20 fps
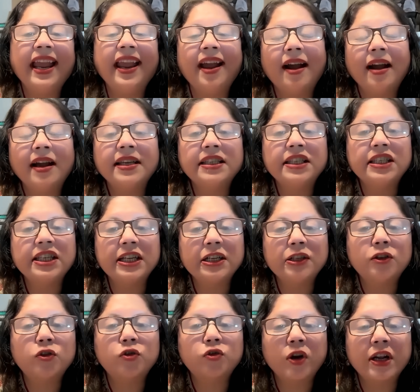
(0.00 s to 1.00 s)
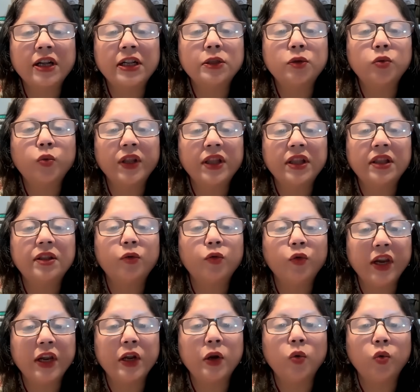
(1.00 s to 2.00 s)
AI still struggles with the
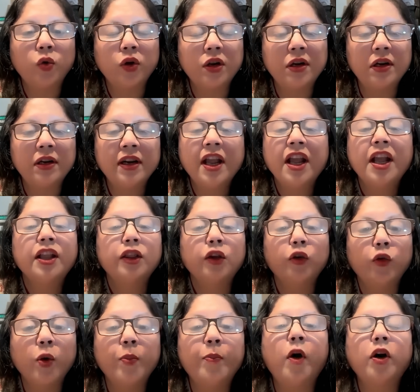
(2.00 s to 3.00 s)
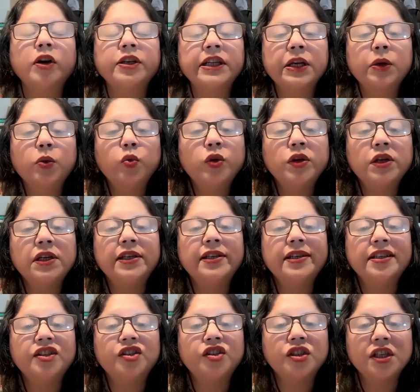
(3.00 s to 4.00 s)
real world. The robotic world
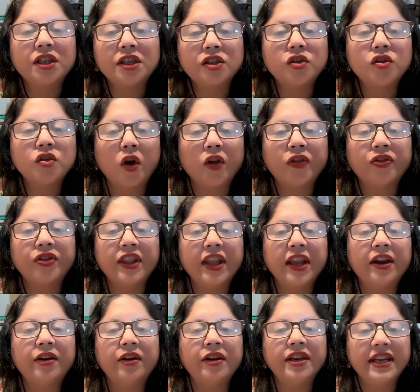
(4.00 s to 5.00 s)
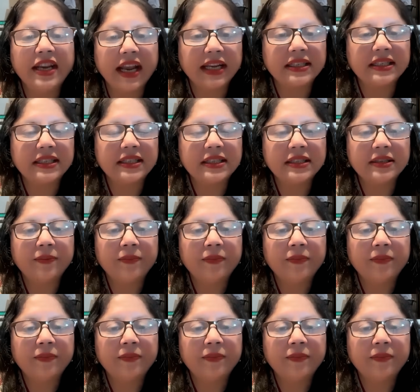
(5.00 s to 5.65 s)
is just not there yet.